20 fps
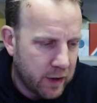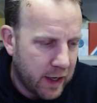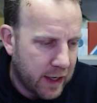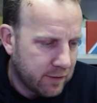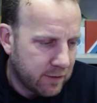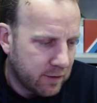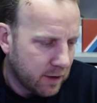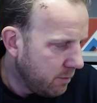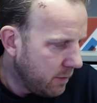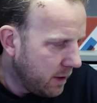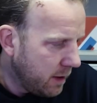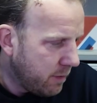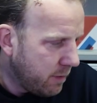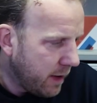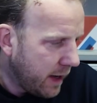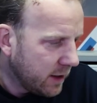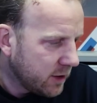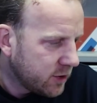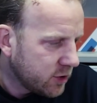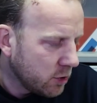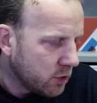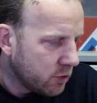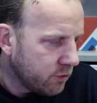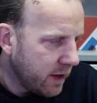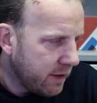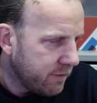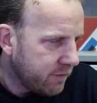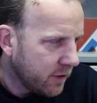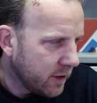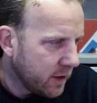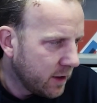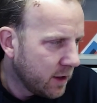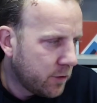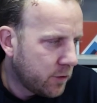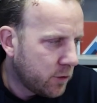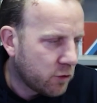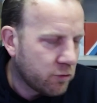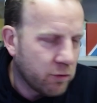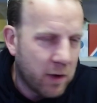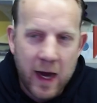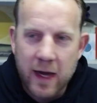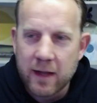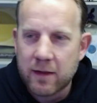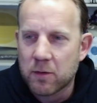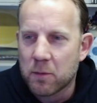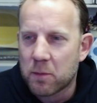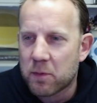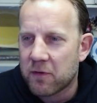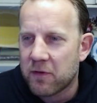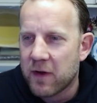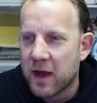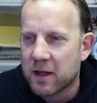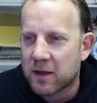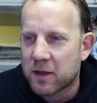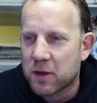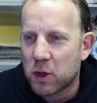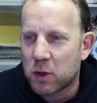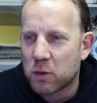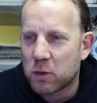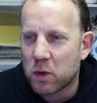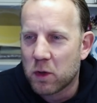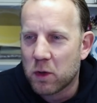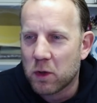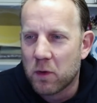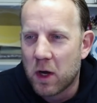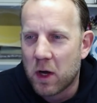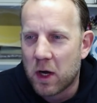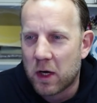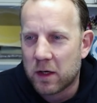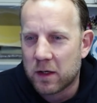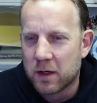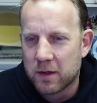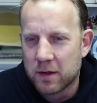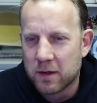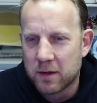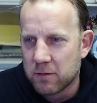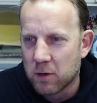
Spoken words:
and me being so driven to try to prevent the Third World War.